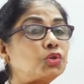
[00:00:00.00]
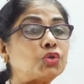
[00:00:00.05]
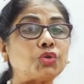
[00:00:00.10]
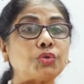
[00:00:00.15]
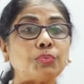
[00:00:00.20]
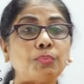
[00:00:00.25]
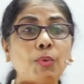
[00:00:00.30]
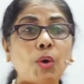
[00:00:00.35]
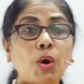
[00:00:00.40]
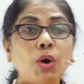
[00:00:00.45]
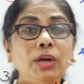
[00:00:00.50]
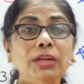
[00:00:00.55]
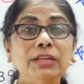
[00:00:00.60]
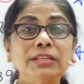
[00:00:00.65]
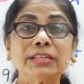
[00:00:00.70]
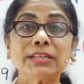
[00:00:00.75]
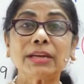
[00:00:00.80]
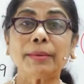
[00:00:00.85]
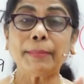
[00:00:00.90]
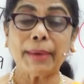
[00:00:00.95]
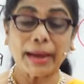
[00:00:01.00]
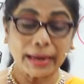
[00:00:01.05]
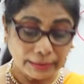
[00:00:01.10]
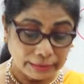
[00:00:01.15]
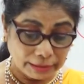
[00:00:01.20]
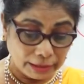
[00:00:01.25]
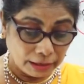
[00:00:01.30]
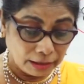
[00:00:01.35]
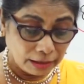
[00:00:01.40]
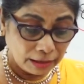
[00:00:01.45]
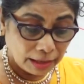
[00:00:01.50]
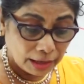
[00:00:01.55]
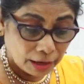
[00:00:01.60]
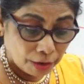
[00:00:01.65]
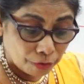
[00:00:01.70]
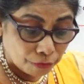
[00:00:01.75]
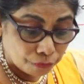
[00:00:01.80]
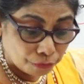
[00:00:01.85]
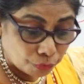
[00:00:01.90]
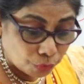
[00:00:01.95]
smallest among the
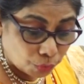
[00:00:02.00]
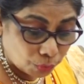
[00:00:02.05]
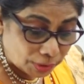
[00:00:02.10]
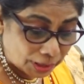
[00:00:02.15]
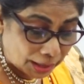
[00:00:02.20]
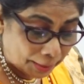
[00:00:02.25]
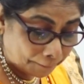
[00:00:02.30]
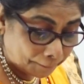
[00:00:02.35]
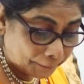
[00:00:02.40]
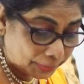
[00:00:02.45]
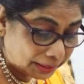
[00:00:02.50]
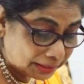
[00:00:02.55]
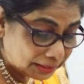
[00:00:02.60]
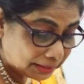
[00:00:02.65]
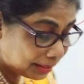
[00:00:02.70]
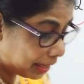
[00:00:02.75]
four numbers